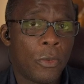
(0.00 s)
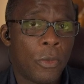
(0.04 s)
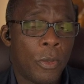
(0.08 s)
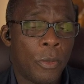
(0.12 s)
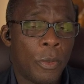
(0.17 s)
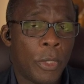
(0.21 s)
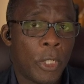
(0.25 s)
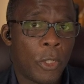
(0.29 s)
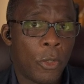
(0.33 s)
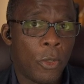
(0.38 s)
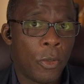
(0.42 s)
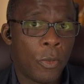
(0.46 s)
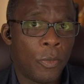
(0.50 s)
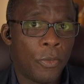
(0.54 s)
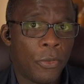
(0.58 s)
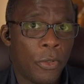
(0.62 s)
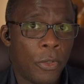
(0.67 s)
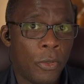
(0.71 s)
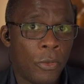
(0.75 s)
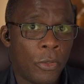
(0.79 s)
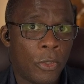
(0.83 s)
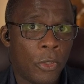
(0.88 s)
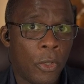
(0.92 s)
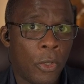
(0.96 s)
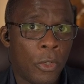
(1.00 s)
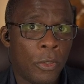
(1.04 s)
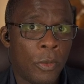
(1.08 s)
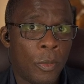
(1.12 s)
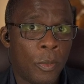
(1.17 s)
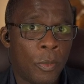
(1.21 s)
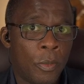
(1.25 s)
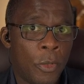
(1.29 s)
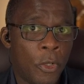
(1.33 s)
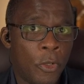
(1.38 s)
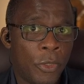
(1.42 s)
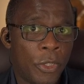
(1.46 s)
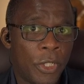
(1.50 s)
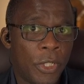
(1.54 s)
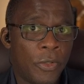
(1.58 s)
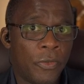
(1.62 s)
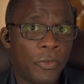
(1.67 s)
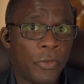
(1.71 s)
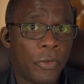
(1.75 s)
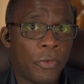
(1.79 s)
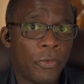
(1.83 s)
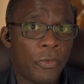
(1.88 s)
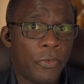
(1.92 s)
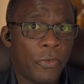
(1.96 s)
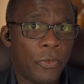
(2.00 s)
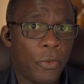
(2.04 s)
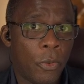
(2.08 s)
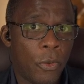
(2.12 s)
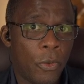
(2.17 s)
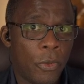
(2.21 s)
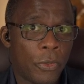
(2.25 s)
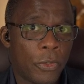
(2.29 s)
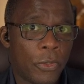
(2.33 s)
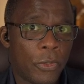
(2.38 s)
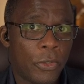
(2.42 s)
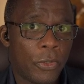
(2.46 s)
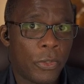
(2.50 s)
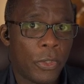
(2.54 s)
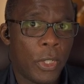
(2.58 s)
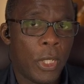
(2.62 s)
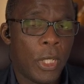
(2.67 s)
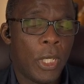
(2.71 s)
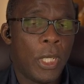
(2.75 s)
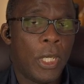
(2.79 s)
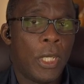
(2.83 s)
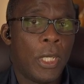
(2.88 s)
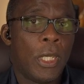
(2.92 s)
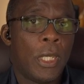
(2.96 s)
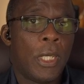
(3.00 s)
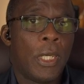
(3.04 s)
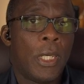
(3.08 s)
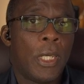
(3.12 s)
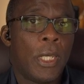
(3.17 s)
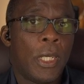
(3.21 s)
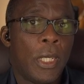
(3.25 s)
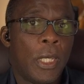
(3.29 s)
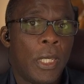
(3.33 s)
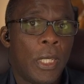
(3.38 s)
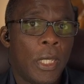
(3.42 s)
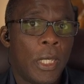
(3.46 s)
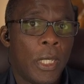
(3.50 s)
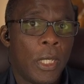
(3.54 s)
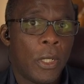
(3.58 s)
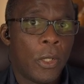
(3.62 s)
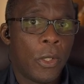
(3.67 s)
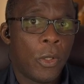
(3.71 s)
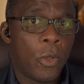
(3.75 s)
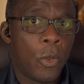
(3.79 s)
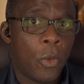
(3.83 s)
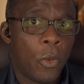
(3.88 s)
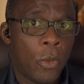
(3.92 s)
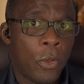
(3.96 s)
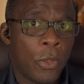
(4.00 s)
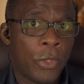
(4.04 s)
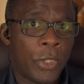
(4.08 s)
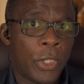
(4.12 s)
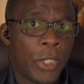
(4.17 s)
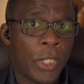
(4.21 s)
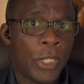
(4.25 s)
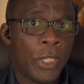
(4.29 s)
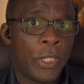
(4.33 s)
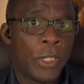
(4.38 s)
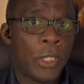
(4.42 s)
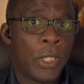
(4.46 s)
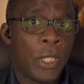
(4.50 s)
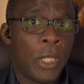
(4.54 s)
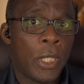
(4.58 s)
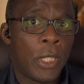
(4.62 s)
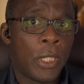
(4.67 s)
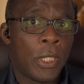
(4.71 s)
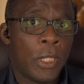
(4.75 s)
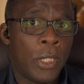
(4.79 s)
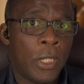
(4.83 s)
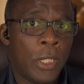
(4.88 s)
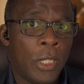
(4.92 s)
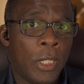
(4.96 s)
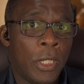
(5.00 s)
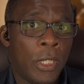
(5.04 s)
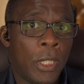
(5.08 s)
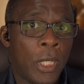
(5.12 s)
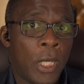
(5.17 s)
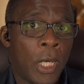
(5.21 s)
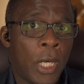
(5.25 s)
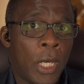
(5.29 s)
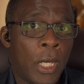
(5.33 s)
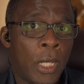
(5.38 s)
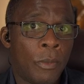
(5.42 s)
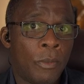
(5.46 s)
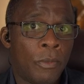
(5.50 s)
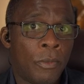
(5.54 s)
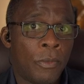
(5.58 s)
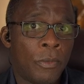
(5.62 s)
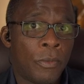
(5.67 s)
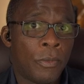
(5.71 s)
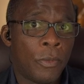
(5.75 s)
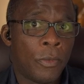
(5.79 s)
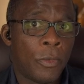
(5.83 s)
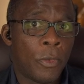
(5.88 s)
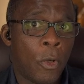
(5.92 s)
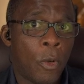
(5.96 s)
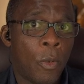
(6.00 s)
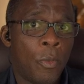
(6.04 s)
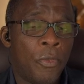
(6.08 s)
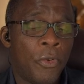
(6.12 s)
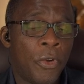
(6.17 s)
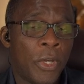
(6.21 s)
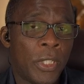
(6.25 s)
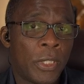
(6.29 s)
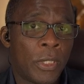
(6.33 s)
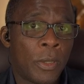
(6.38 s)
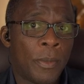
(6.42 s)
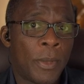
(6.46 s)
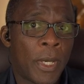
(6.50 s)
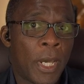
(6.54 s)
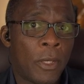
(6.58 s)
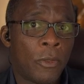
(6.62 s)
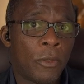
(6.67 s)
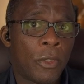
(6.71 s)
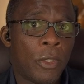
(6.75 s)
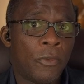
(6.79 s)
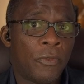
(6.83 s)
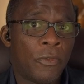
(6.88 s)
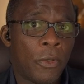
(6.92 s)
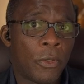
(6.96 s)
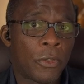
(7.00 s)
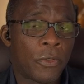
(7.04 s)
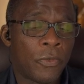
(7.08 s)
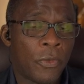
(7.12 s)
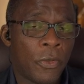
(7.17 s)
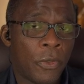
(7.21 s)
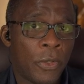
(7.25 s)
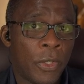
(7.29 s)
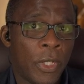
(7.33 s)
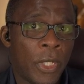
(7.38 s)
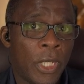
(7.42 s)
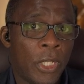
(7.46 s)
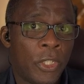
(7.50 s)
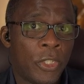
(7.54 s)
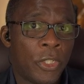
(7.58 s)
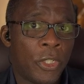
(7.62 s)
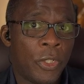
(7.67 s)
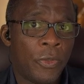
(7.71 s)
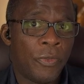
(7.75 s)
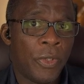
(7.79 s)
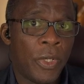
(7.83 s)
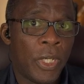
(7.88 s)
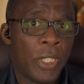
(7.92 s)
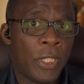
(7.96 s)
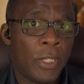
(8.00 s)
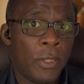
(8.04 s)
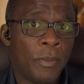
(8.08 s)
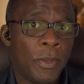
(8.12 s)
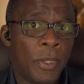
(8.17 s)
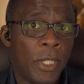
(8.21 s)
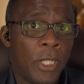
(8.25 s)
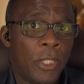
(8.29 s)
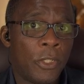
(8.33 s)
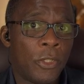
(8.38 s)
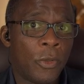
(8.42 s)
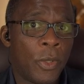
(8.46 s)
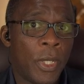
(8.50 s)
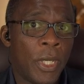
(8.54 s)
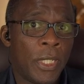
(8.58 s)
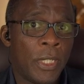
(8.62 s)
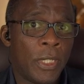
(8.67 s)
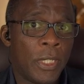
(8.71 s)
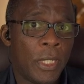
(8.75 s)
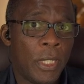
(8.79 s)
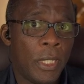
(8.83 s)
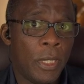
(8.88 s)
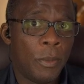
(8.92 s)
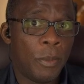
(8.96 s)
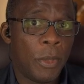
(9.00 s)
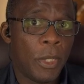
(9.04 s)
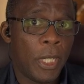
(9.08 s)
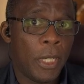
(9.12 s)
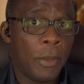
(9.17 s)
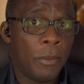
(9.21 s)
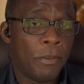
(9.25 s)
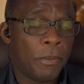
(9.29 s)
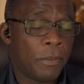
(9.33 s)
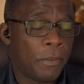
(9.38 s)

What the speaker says: what we call proton motive force, causes the or brings about the phosphorylation of ADP to ATP.